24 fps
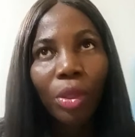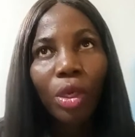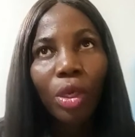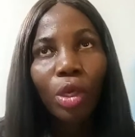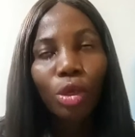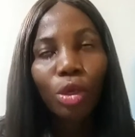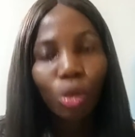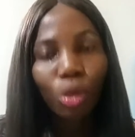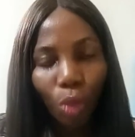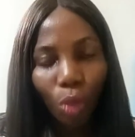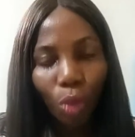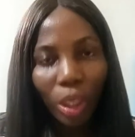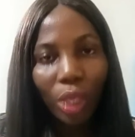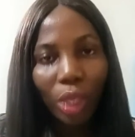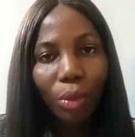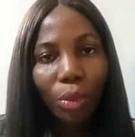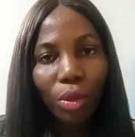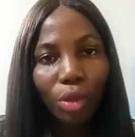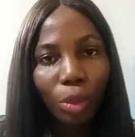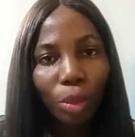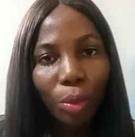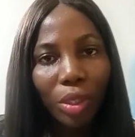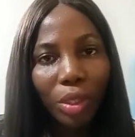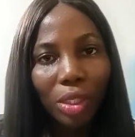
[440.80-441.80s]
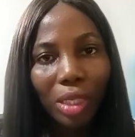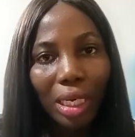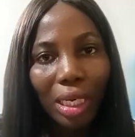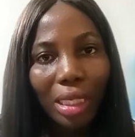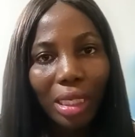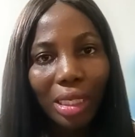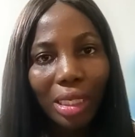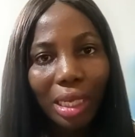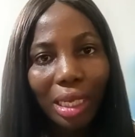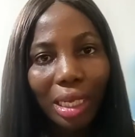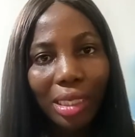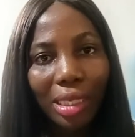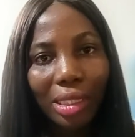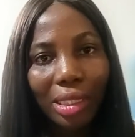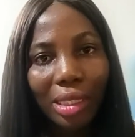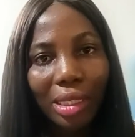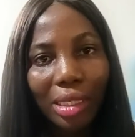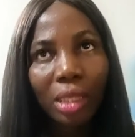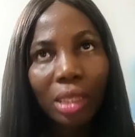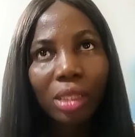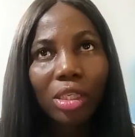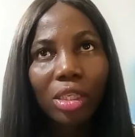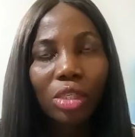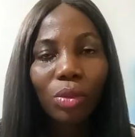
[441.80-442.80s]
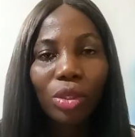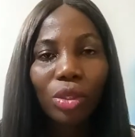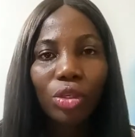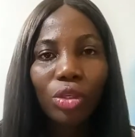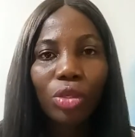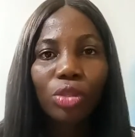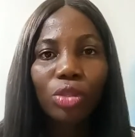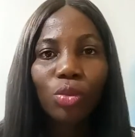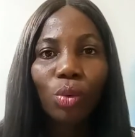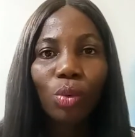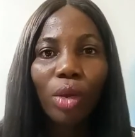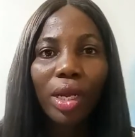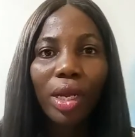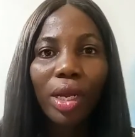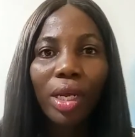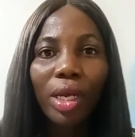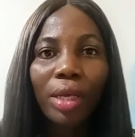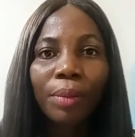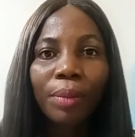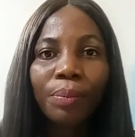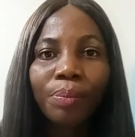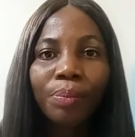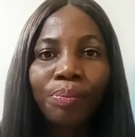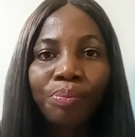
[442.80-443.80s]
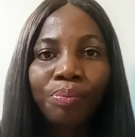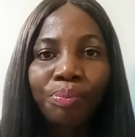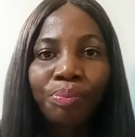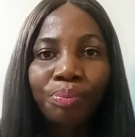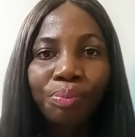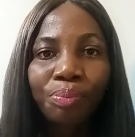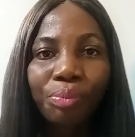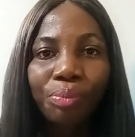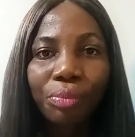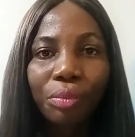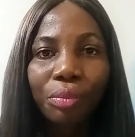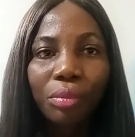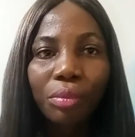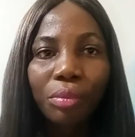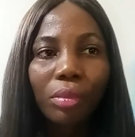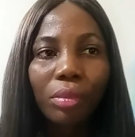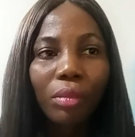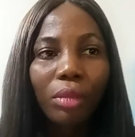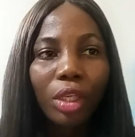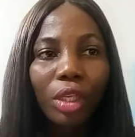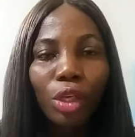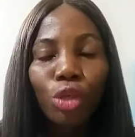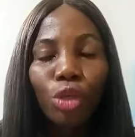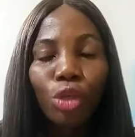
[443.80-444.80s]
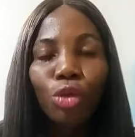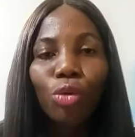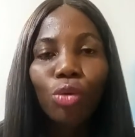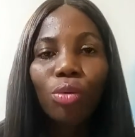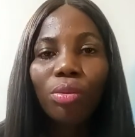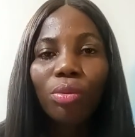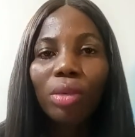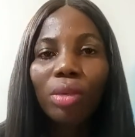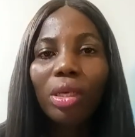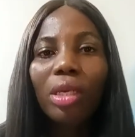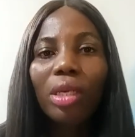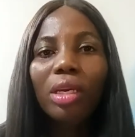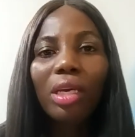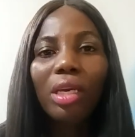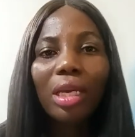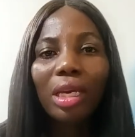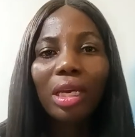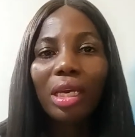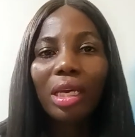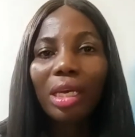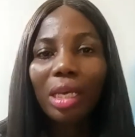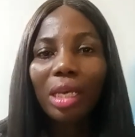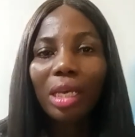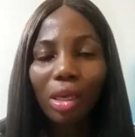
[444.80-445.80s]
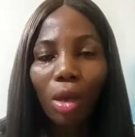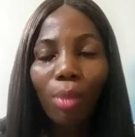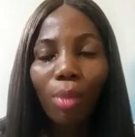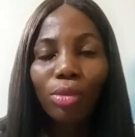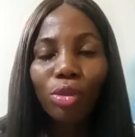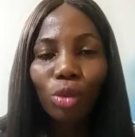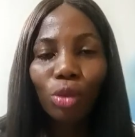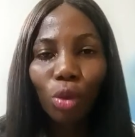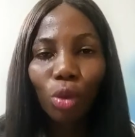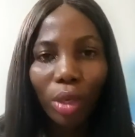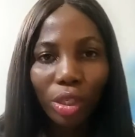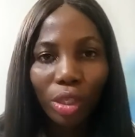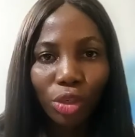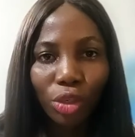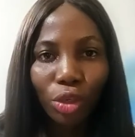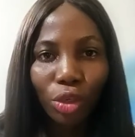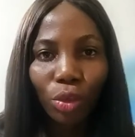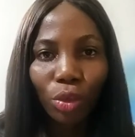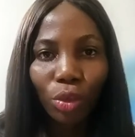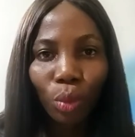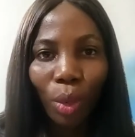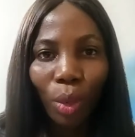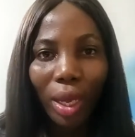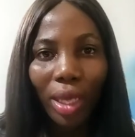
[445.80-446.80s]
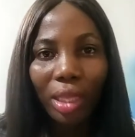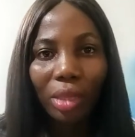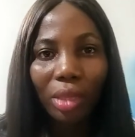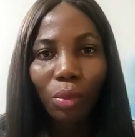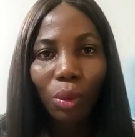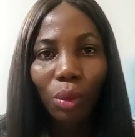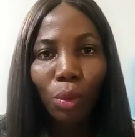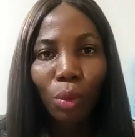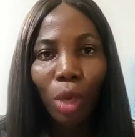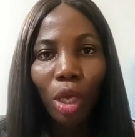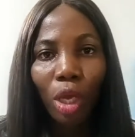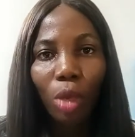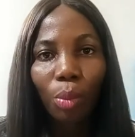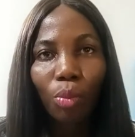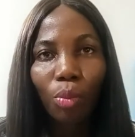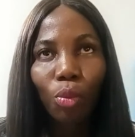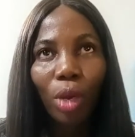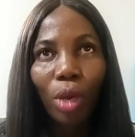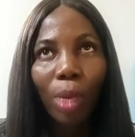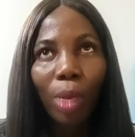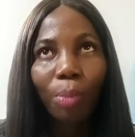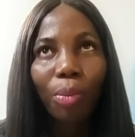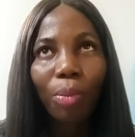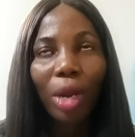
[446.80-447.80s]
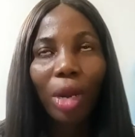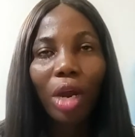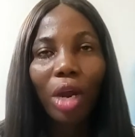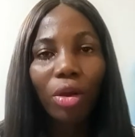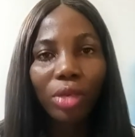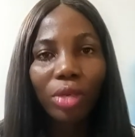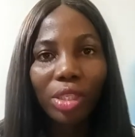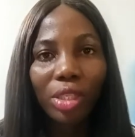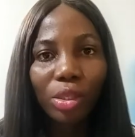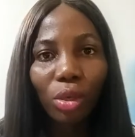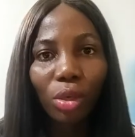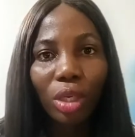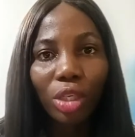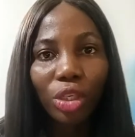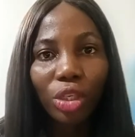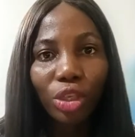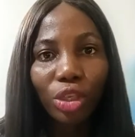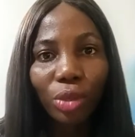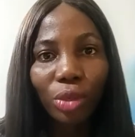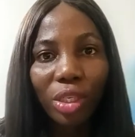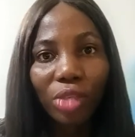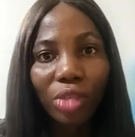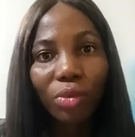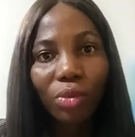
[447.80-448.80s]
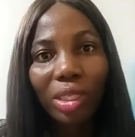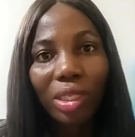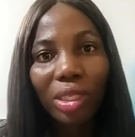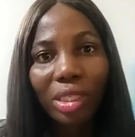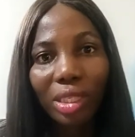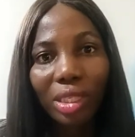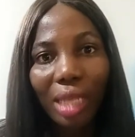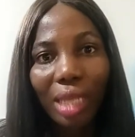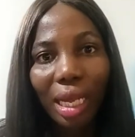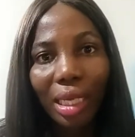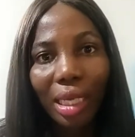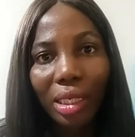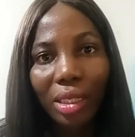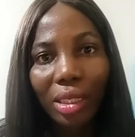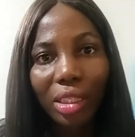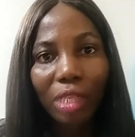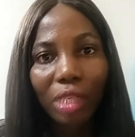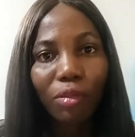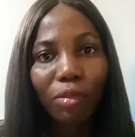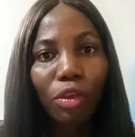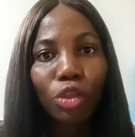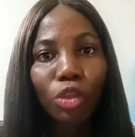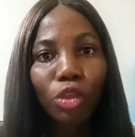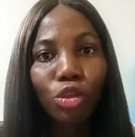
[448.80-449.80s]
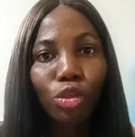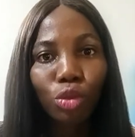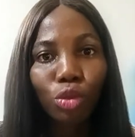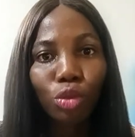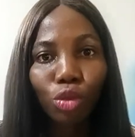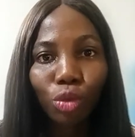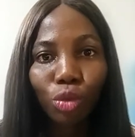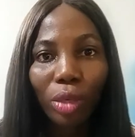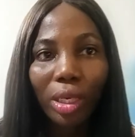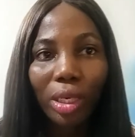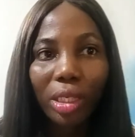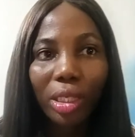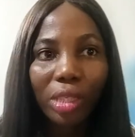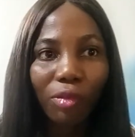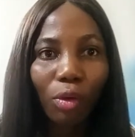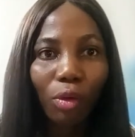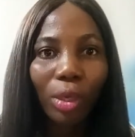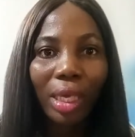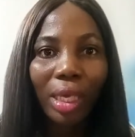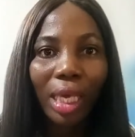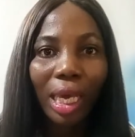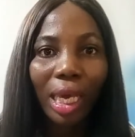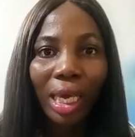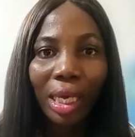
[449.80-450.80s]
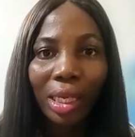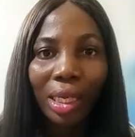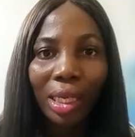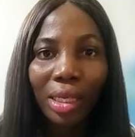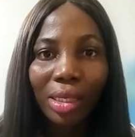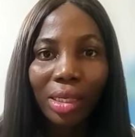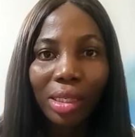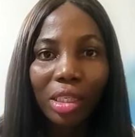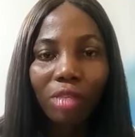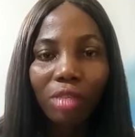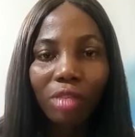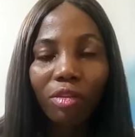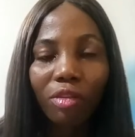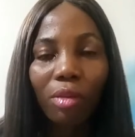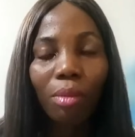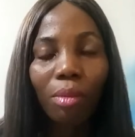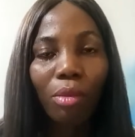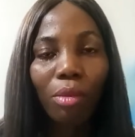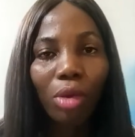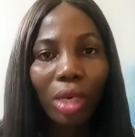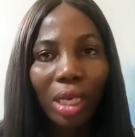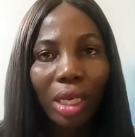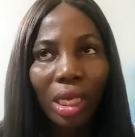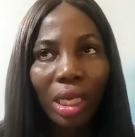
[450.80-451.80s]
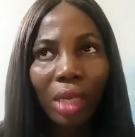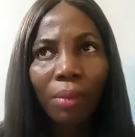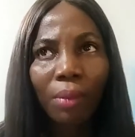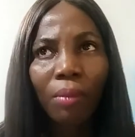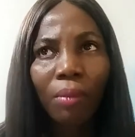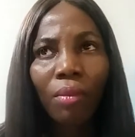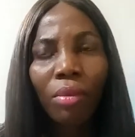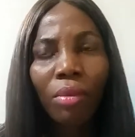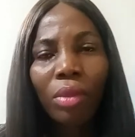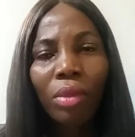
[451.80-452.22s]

You know, working with you personally, so I've seen situations where, you know, it, it comes to question where, where, where your where priority or interest really stand. Is it for the children? Is it for gains? Is it for money?